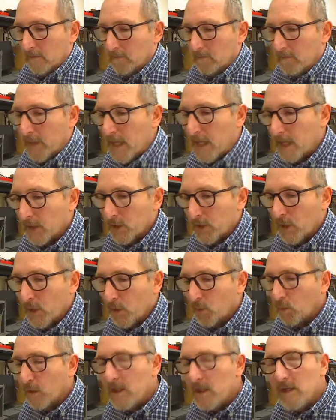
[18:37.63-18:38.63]
But
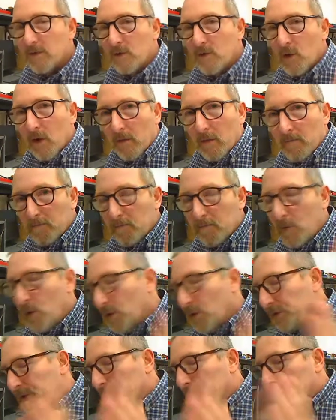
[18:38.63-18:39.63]
when you've got
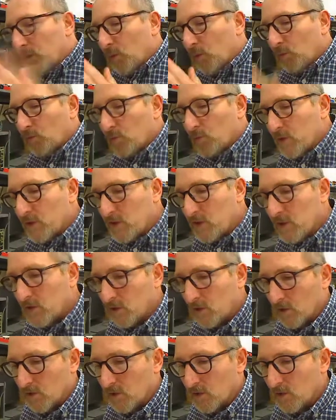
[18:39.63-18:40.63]
multiple
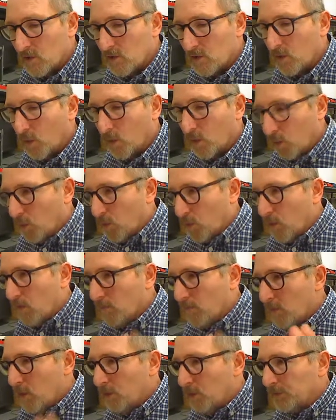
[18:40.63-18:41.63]
resistors or
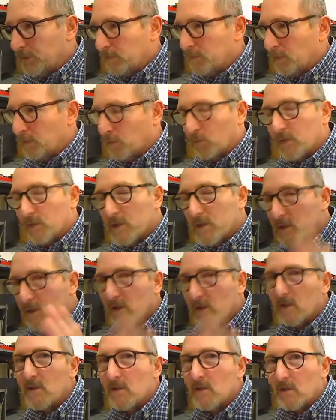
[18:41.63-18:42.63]
multiple
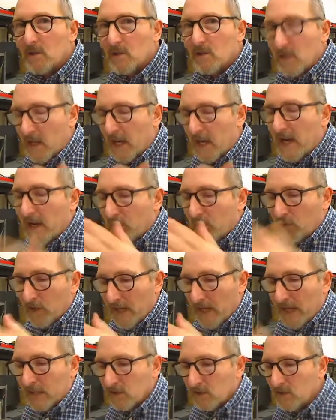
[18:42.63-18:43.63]
resistances and
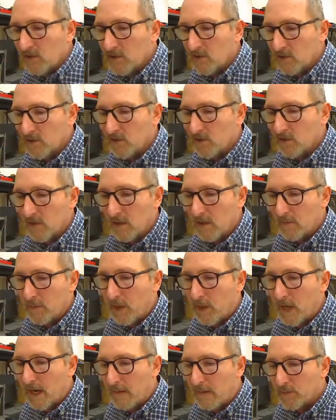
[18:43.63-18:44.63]
reactances,
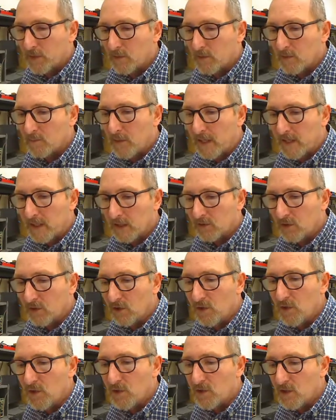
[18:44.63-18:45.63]
perhaps it's better to
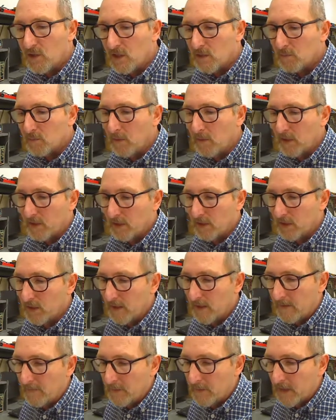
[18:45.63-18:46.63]
use this method,
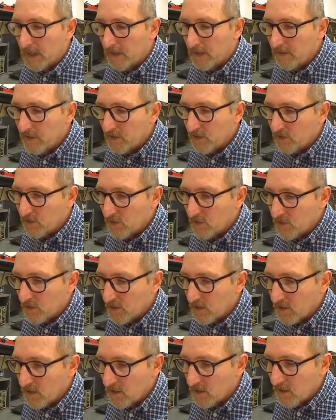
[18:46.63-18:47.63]
and this is
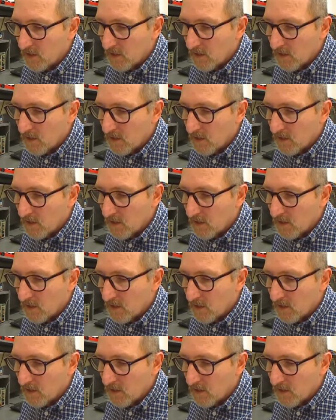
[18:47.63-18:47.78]
the